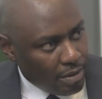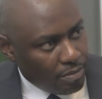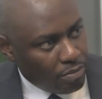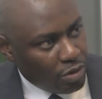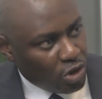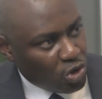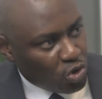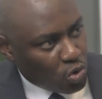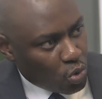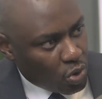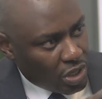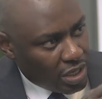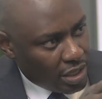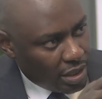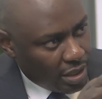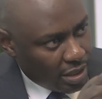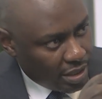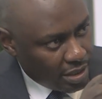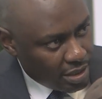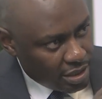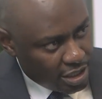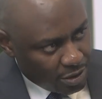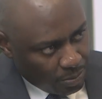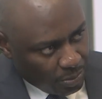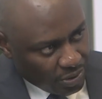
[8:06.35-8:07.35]
between
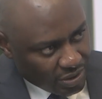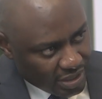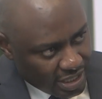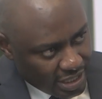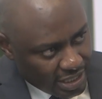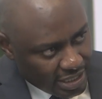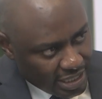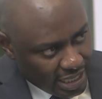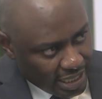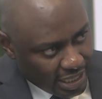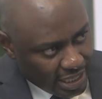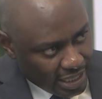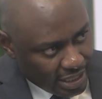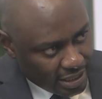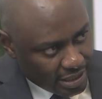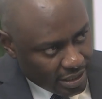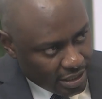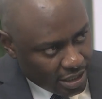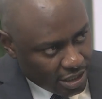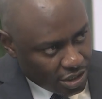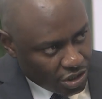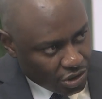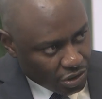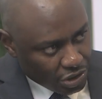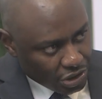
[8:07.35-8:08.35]
deposit-taking
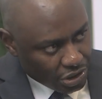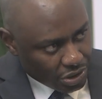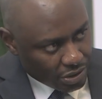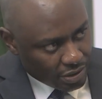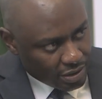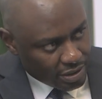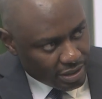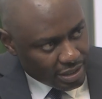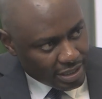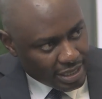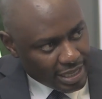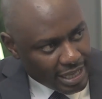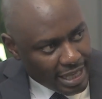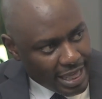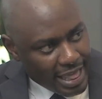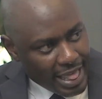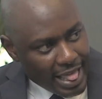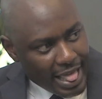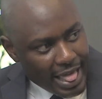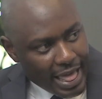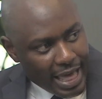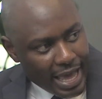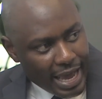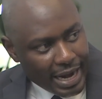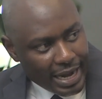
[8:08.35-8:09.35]
institutions
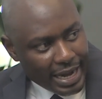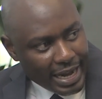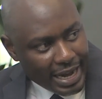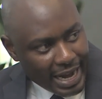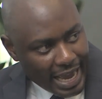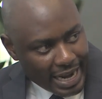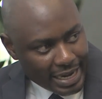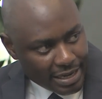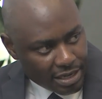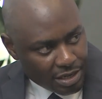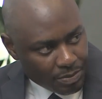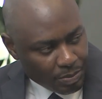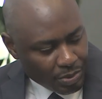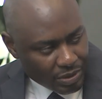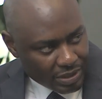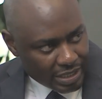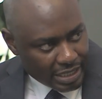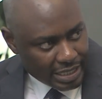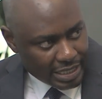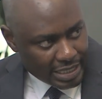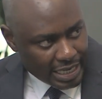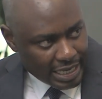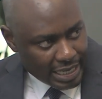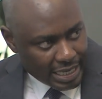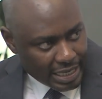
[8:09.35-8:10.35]
and
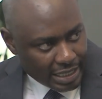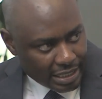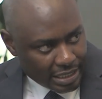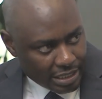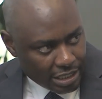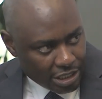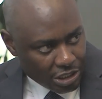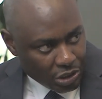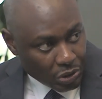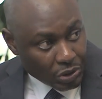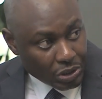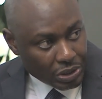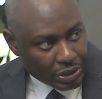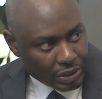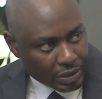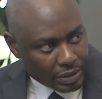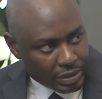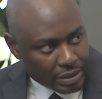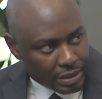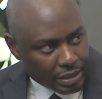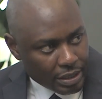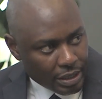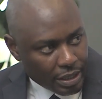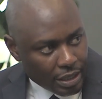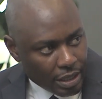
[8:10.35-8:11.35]
non-deposit-taking
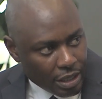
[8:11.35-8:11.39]
institutions.